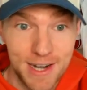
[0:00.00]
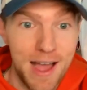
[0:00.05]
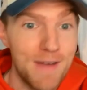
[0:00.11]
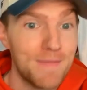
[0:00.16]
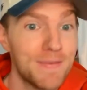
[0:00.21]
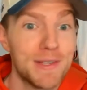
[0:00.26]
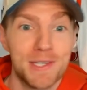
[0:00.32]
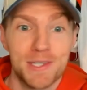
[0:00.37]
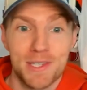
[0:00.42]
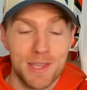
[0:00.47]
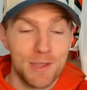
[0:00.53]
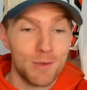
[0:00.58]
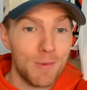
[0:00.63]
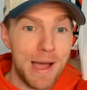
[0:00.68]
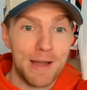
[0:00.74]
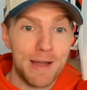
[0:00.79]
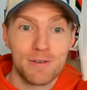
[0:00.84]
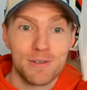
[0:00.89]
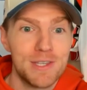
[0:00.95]
obviously, the
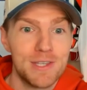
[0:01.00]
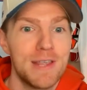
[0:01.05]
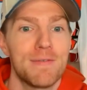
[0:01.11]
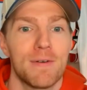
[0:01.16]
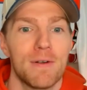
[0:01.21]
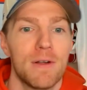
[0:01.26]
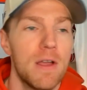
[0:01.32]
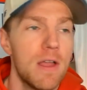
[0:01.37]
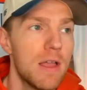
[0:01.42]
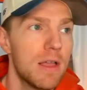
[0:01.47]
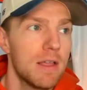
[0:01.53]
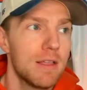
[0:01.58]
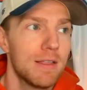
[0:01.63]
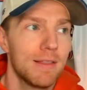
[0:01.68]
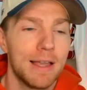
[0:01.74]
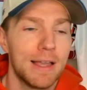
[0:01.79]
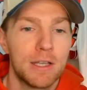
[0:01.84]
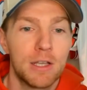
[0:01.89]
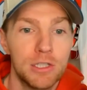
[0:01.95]
wide receiver.
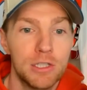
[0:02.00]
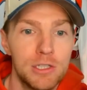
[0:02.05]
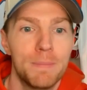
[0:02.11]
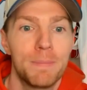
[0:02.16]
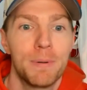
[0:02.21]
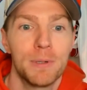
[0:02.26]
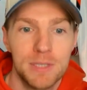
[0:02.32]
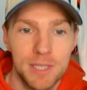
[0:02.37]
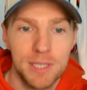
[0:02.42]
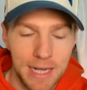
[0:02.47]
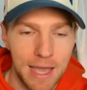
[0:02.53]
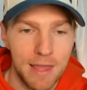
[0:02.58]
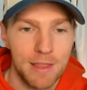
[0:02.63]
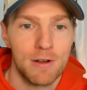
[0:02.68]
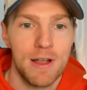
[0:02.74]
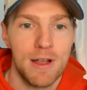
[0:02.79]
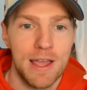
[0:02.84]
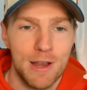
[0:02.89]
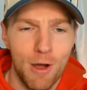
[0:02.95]
Like, could you put
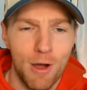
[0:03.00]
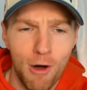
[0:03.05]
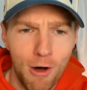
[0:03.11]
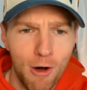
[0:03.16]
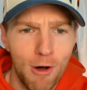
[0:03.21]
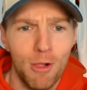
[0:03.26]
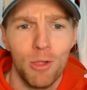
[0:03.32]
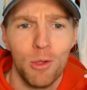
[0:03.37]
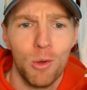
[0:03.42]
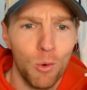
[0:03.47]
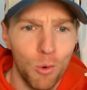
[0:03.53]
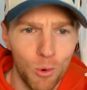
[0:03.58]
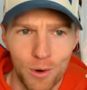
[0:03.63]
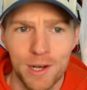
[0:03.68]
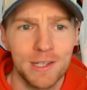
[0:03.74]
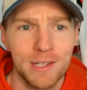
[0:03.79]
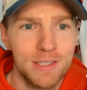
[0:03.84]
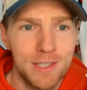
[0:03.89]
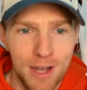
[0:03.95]
together an all
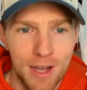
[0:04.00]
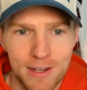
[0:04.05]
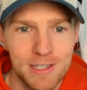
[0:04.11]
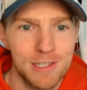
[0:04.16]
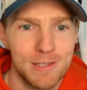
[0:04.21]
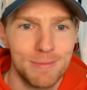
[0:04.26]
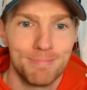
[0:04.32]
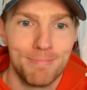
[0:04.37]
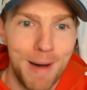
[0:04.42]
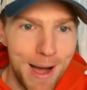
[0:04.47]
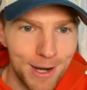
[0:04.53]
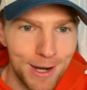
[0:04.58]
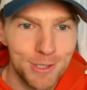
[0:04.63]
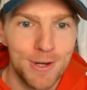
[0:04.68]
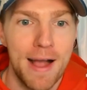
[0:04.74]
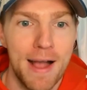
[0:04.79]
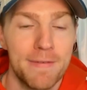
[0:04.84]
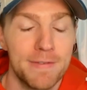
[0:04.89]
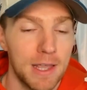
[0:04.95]
Oregon Ducks mock
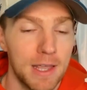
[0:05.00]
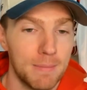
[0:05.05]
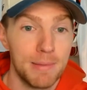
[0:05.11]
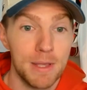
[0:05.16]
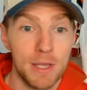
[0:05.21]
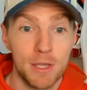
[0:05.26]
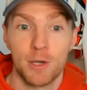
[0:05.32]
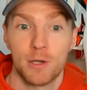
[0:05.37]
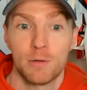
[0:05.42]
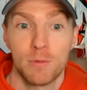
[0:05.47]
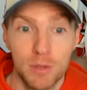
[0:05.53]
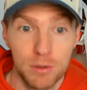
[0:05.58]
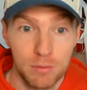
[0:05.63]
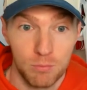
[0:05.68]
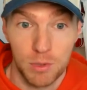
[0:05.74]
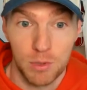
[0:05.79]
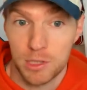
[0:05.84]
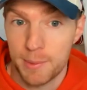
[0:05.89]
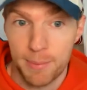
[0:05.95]
draft and be good with
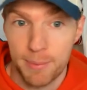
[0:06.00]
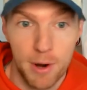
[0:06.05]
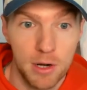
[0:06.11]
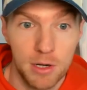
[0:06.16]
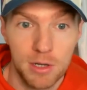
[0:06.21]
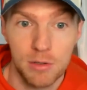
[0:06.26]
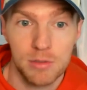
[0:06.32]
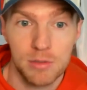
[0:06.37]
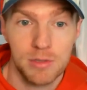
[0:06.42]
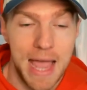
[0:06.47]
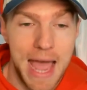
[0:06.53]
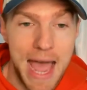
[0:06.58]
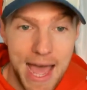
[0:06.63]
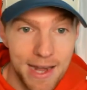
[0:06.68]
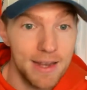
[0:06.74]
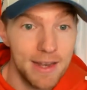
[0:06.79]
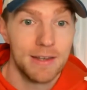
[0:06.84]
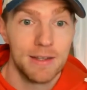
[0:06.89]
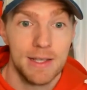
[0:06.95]
what the Broncos
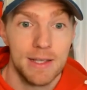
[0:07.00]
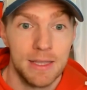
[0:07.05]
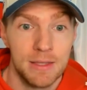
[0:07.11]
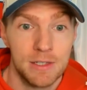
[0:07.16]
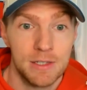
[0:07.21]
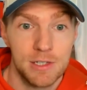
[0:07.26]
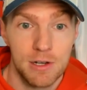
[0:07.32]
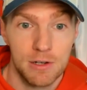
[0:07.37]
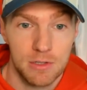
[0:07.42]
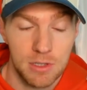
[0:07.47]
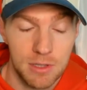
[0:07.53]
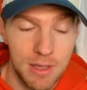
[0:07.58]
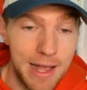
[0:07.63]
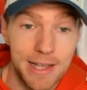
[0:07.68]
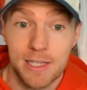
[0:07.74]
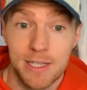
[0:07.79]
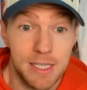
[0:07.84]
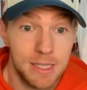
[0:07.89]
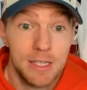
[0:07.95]
added in this year's
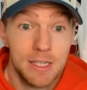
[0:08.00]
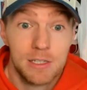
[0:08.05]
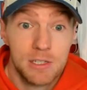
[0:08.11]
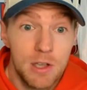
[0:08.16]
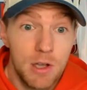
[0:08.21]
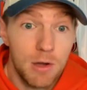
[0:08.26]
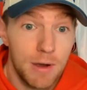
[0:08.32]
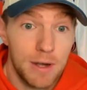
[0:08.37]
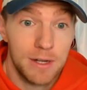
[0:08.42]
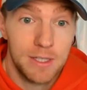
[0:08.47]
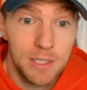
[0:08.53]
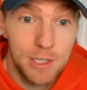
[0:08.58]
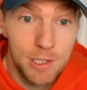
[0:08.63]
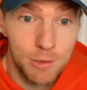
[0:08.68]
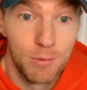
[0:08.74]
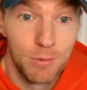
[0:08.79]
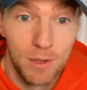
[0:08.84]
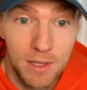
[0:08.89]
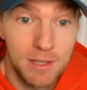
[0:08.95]
class? I think so. I think
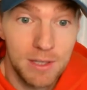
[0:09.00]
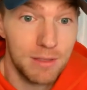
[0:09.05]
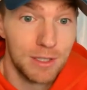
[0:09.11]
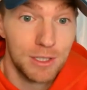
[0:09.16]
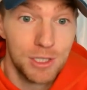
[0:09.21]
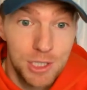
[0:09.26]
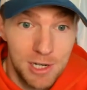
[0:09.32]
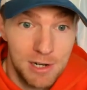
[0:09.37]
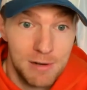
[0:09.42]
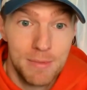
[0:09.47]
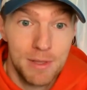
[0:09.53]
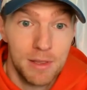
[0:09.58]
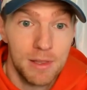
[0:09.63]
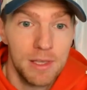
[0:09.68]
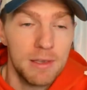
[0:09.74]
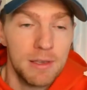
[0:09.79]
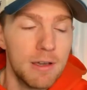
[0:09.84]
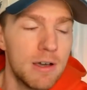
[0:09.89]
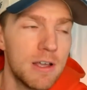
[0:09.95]
you really
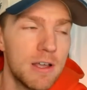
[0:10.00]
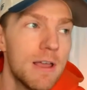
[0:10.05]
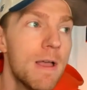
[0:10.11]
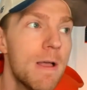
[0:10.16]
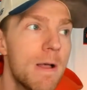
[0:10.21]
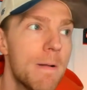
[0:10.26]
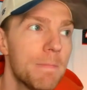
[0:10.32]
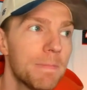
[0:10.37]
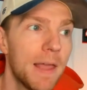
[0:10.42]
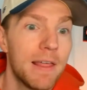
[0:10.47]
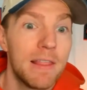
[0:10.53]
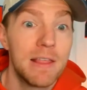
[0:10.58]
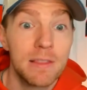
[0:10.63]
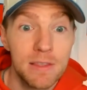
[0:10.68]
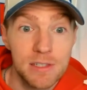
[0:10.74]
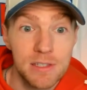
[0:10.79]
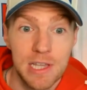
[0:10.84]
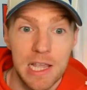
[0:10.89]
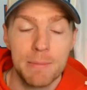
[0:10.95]
legitimately could. I think
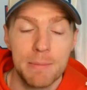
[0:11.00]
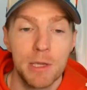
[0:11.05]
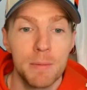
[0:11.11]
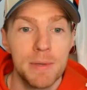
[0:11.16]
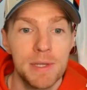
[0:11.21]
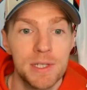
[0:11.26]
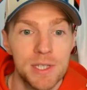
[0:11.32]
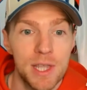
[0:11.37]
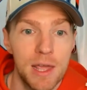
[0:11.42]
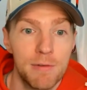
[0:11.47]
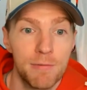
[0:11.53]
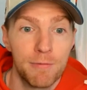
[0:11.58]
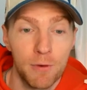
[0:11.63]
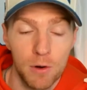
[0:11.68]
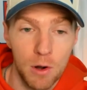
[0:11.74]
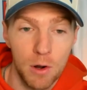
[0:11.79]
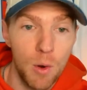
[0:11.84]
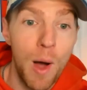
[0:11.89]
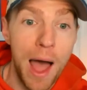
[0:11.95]
the same could be said
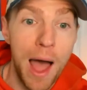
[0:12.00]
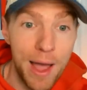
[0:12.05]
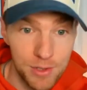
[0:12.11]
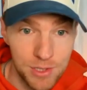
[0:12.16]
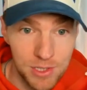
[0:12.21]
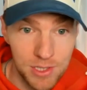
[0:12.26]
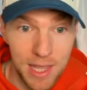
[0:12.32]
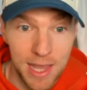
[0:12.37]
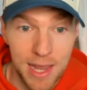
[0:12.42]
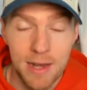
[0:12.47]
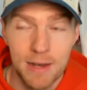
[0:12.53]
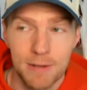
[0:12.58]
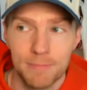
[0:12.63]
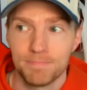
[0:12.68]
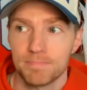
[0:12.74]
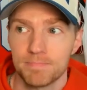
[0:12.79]
for Ohio State.